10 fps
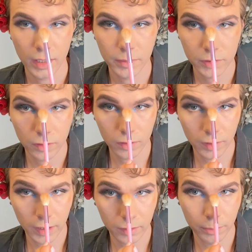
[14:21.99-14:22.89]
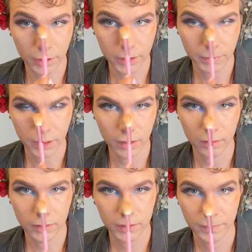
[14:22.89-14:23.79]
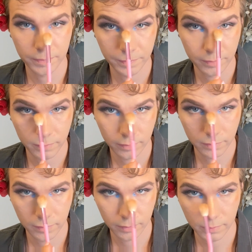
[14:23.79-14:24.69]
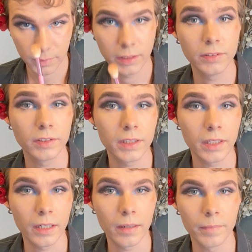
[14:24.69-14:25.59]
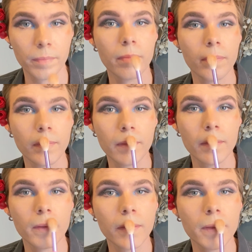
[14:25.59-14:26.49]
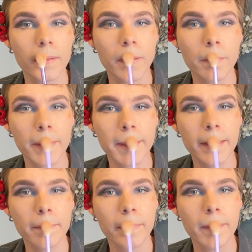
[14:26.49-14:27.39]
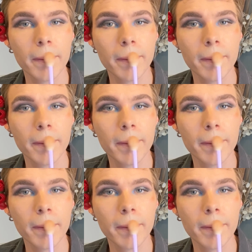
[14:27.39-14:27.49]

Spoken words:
I'm just going to go down the bridge of my nose, as you can see there. Then on my lip.